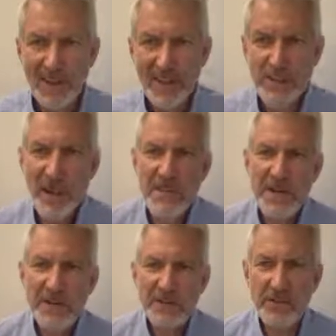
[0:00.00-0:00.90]
The main
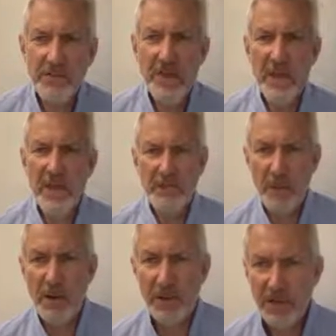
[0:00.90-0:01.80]
features of the
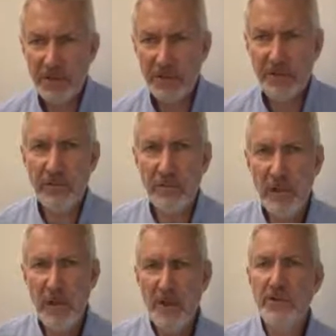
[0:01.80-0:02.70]
Smart Binder
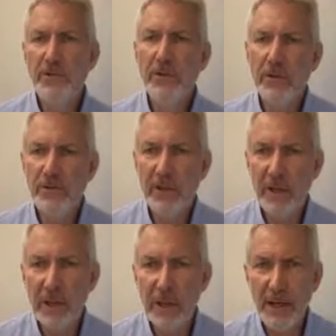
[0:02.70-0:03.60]
system are, as you can
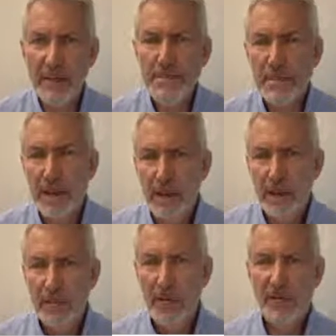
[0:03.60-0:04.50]
see here,
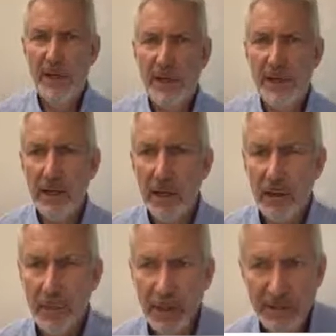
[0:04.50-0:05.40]
firstly,
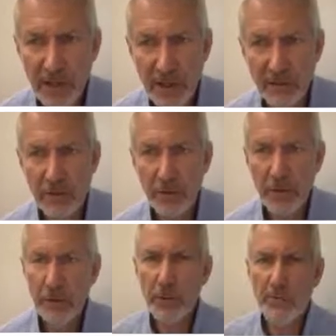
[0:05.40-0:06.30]
our ability
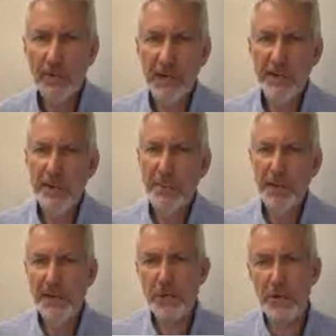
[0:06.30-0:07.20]
to vary
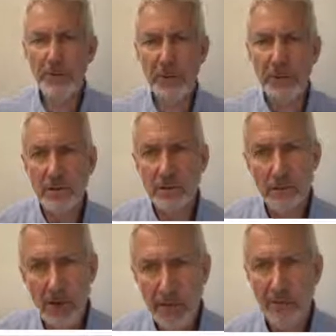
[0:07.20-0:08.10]
page content on
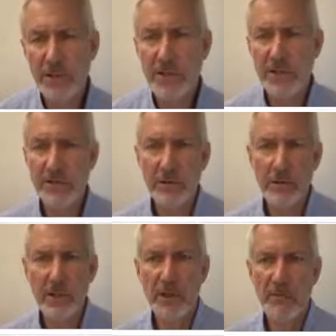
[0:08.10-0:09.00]
the run, which is
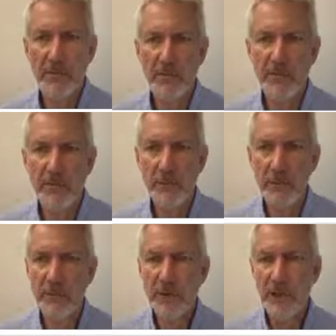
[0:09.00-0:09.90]
critical, of course, to
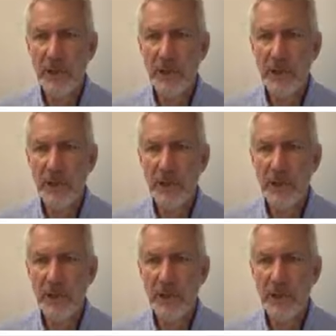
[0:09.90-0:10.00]
all